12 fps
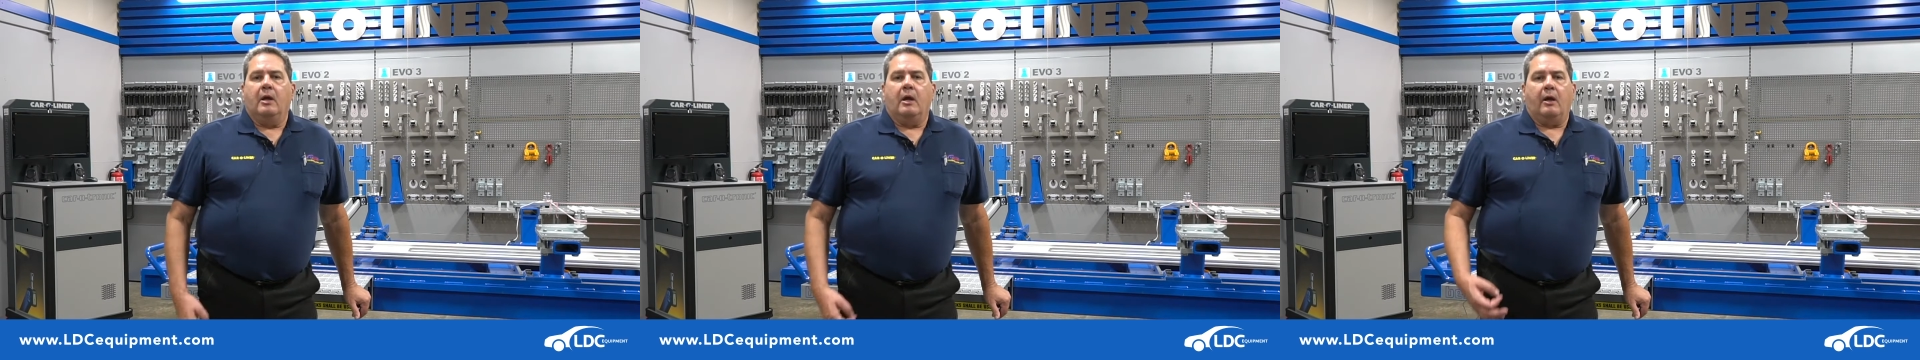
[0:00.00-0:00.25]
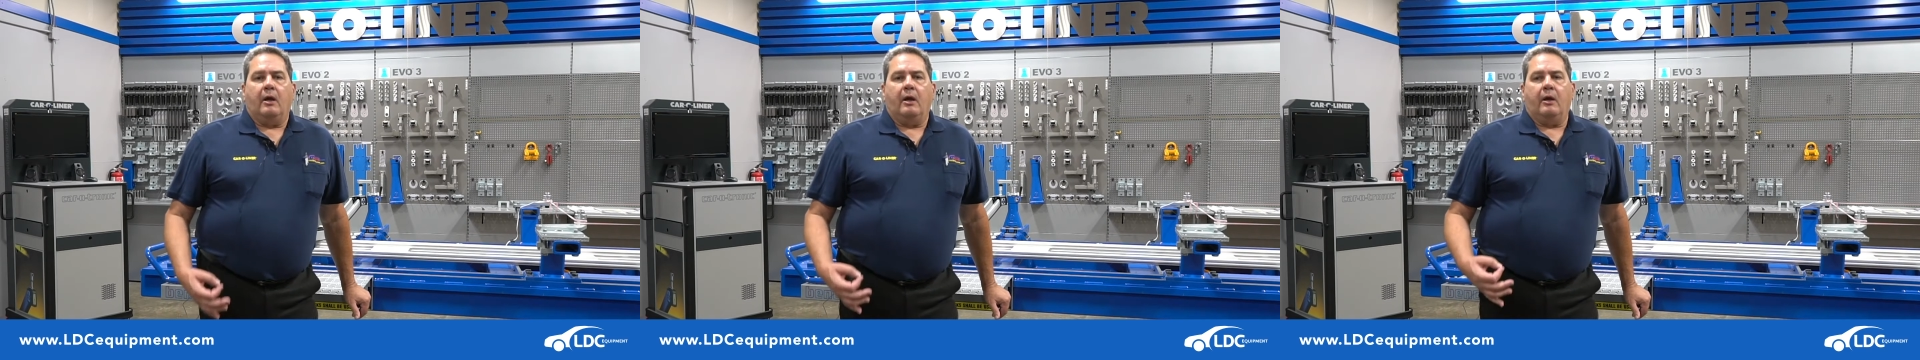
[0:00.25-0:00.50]

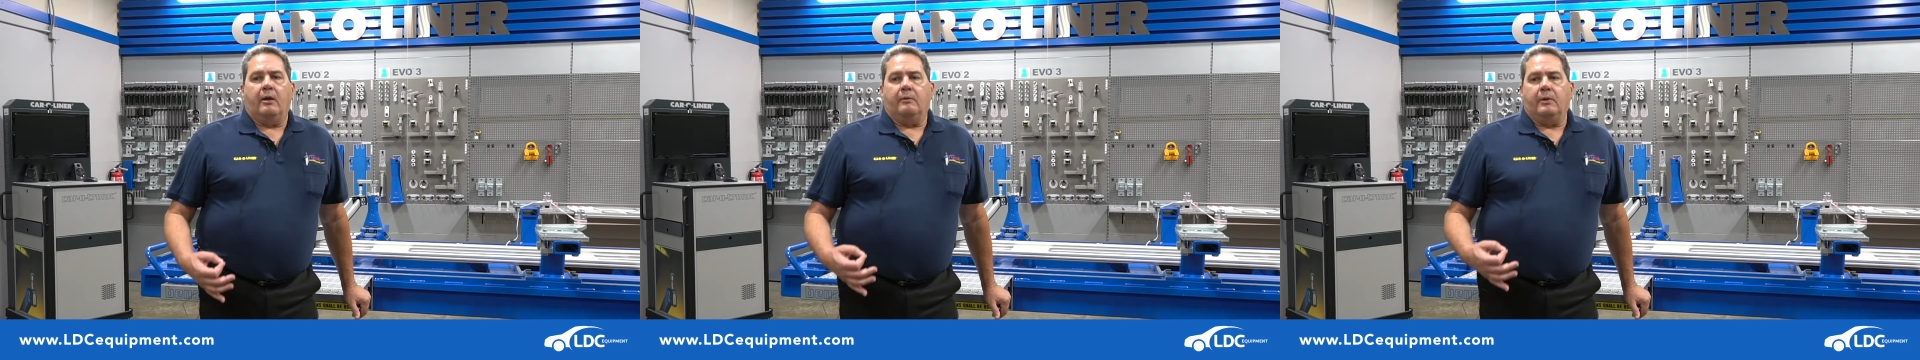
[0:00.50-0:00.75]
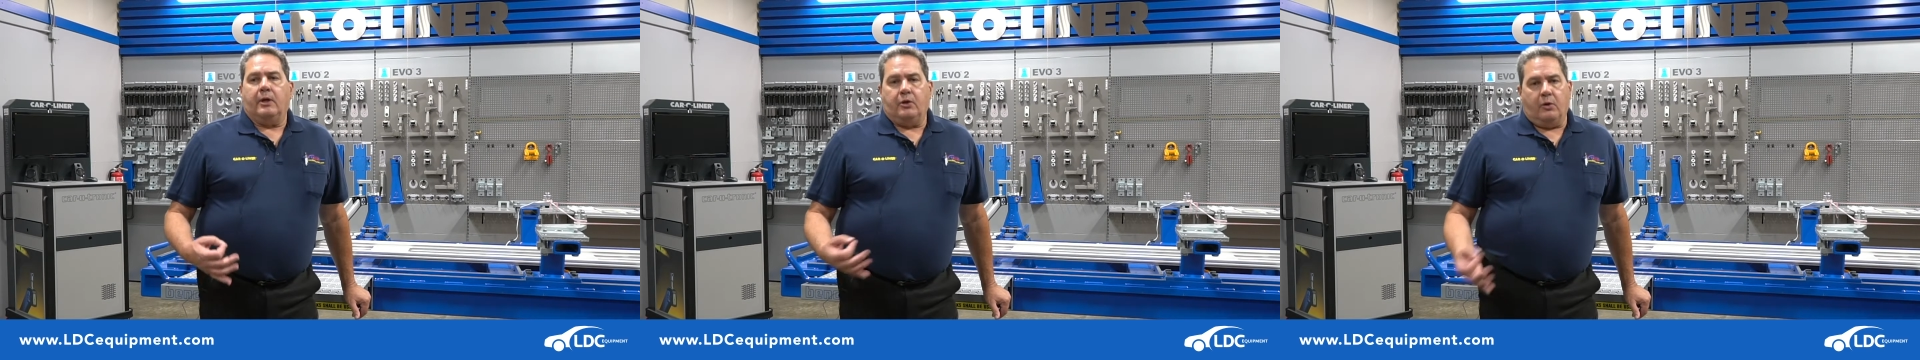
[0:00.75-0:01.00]

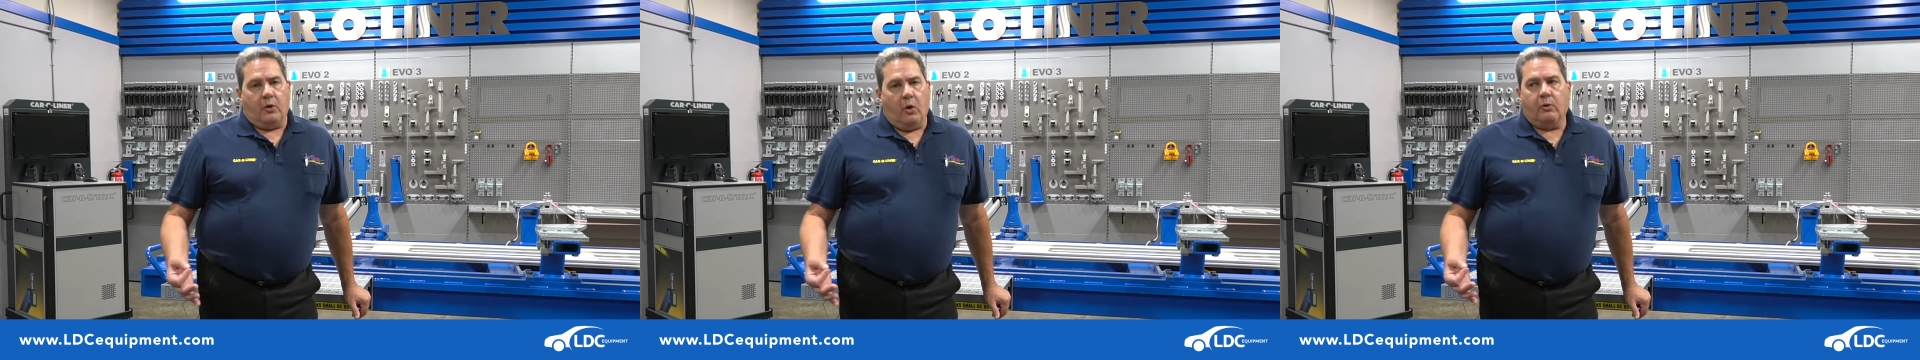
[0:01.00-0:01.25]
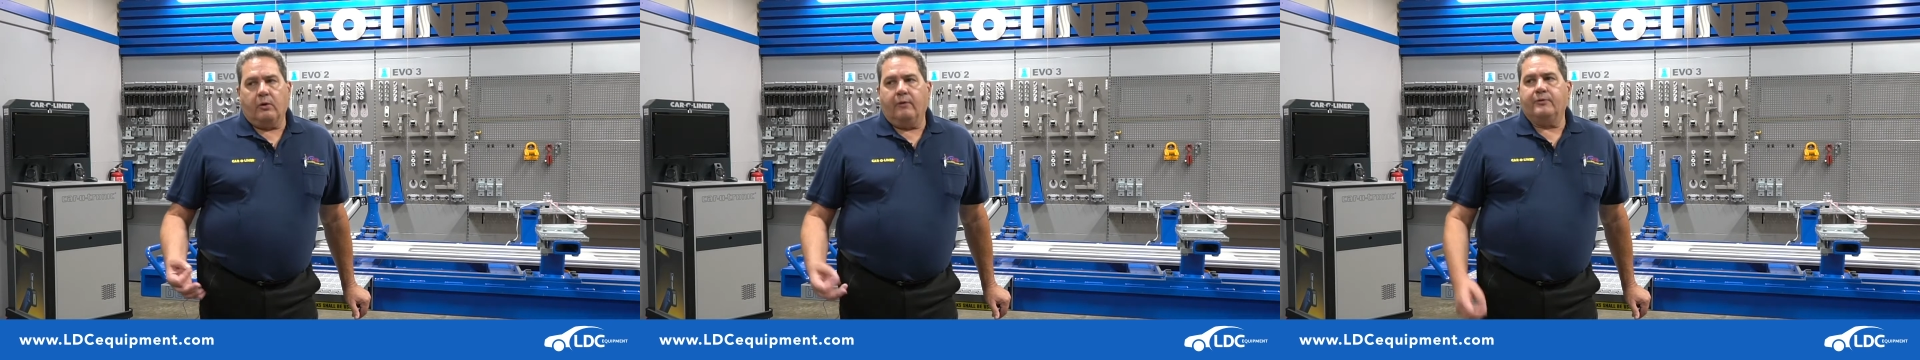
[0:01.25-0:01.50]
and you're an
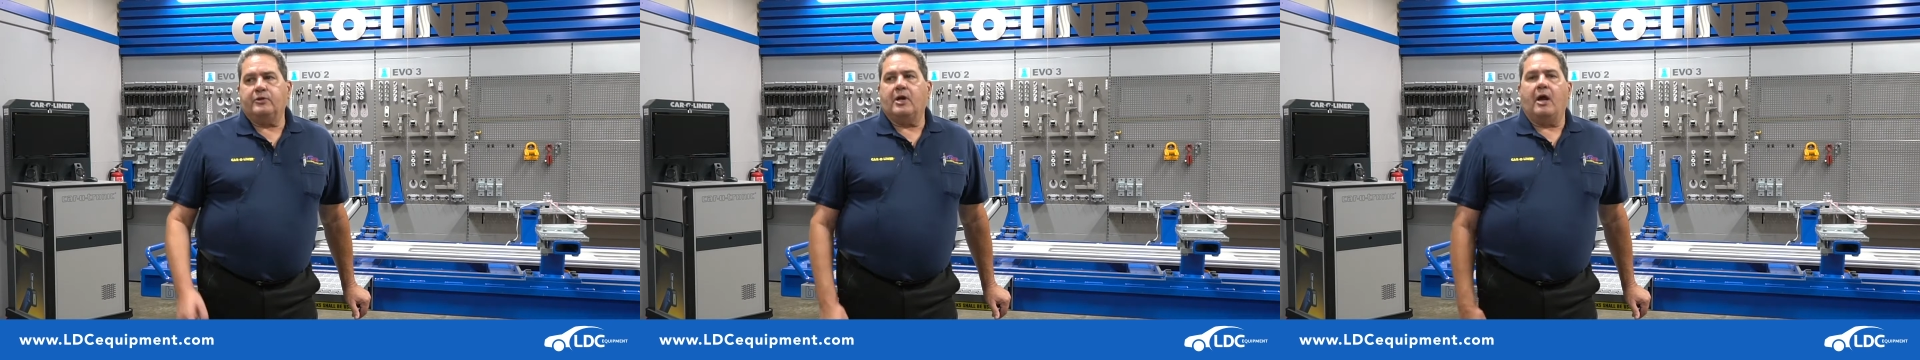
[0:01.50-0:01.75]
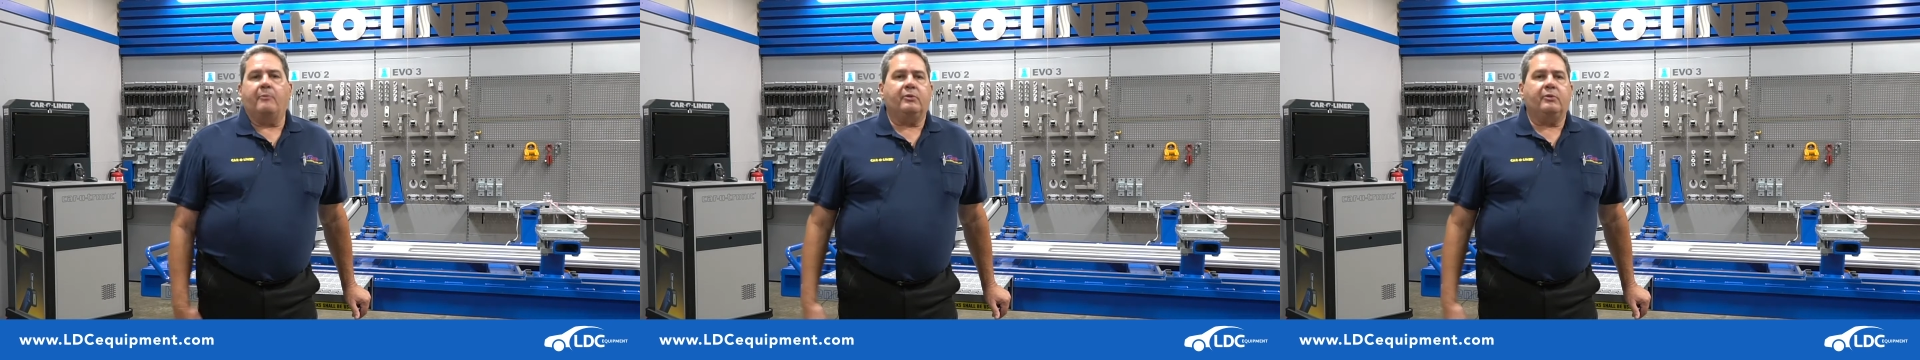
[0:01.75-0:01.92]
owner of a shop,